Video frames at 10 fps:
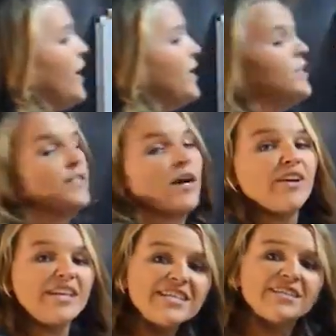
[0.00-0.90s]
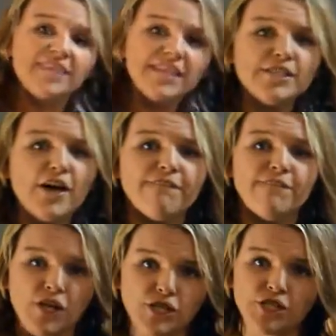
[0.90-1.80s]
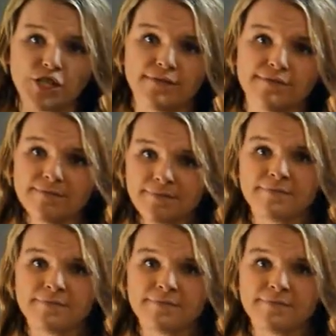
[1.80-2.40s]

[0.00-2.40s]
Okay, now is this a function?